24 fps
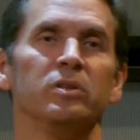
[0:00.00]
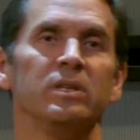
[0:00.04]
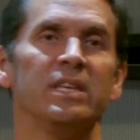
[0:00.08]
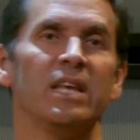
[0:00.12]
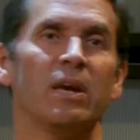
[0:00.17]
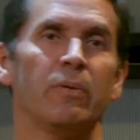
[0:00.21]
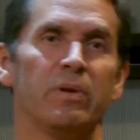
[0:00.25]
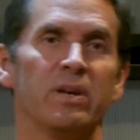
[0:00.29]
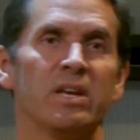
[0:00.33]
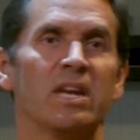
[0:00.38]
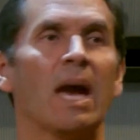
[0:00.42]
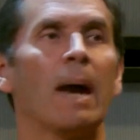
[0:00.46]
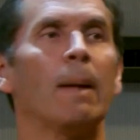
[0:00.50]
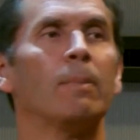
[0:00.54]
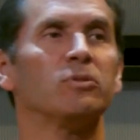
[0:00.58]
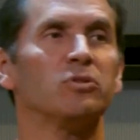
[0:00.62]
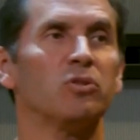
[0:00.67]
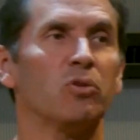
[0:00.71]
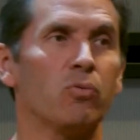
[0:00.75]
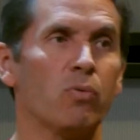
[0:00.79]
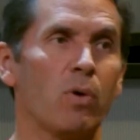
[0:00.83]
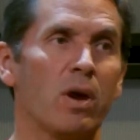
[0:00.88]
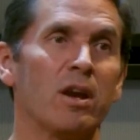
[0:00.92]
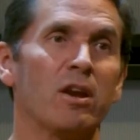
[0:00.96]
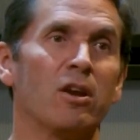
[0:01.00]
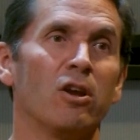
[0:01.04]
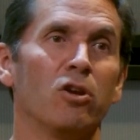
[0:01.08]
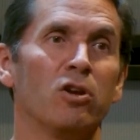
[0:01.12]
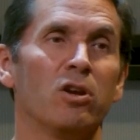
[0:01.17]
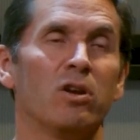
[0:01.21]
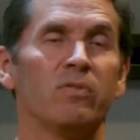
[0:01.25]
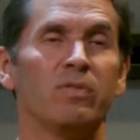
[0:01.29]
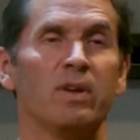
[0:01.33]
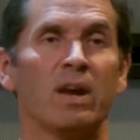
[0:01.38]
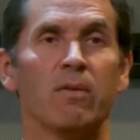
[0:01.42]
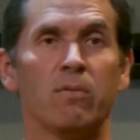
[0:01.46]
that we capture regularly
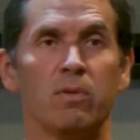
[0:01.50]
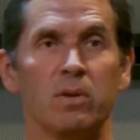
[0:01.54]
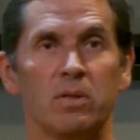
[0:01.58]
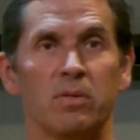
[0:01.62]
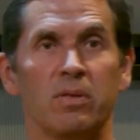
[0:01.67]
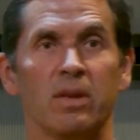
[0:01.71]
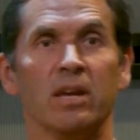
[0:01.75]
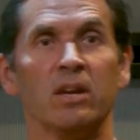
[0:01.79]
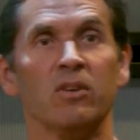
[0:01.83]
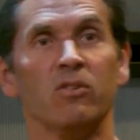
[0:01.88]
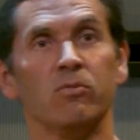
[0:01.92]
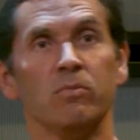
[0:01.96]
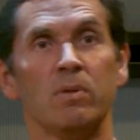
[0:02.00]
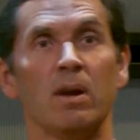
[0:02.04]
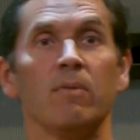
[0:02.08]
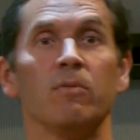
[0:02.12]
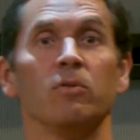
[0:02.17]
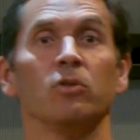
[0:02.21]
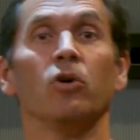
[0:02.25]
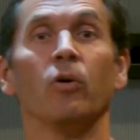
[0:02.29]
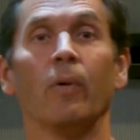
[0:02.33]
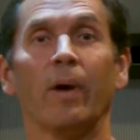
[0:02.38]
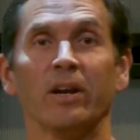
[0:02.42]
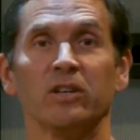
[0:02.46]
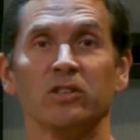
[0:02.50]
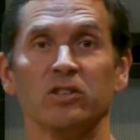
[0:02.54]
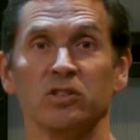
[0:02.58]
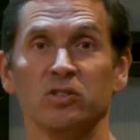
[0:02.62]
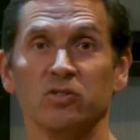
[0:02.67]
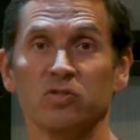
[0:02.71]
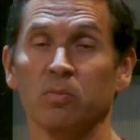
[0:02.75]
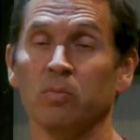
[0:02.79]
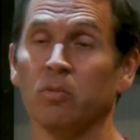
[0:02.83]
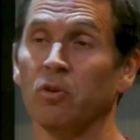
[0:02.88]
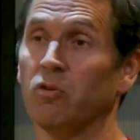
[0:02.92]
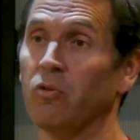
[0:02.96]
of everything from every direction,
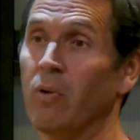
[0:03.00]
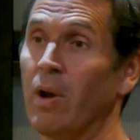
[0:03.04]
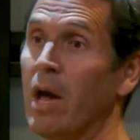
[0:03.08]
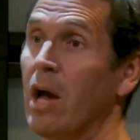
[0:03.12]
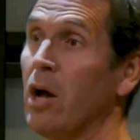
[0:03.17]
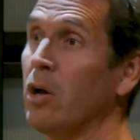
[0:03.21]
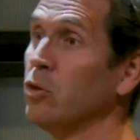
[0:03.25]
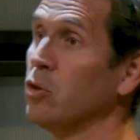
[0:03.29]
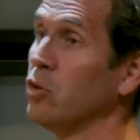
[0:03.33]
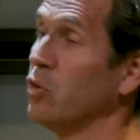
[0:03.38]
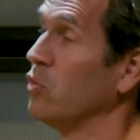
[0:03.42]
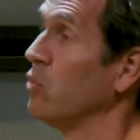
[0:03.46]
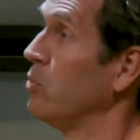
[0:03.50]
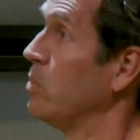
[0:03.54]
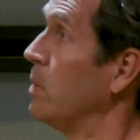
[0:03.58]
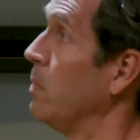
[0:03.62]
from the ground or from the